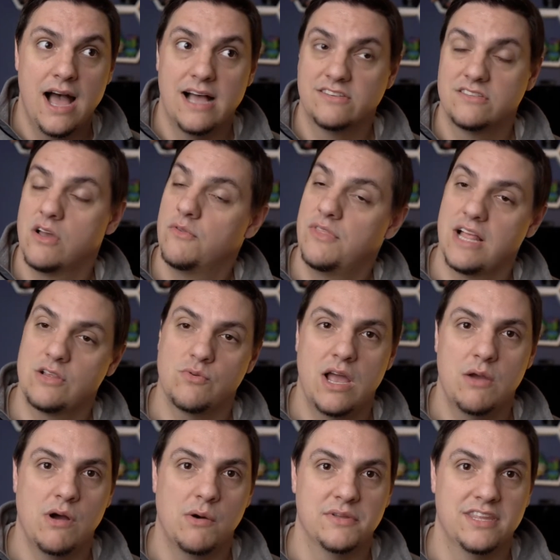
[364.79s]
So that's why
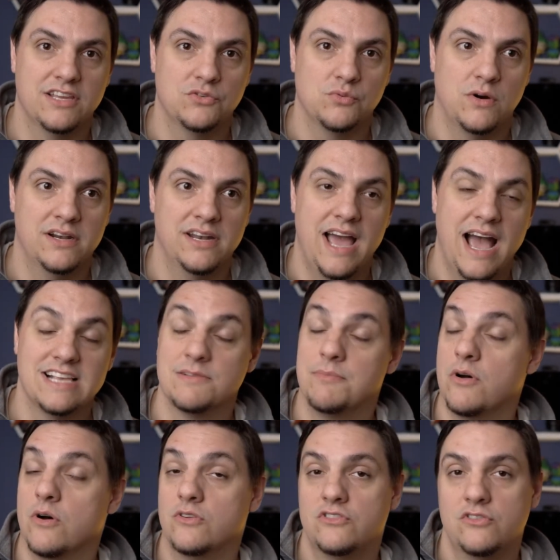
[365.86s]
I went with this one as
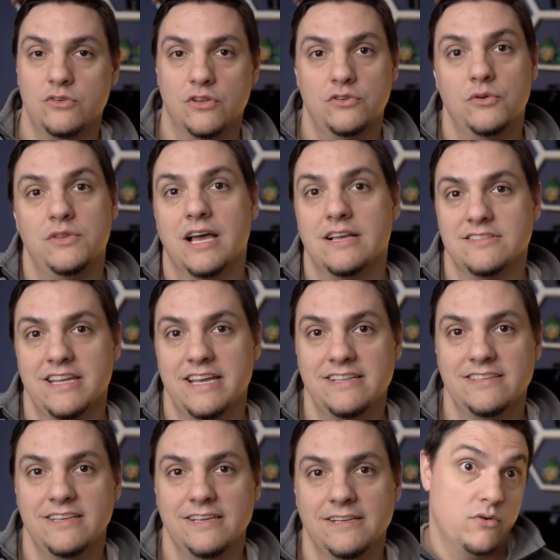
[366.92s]
opposed to the 2018.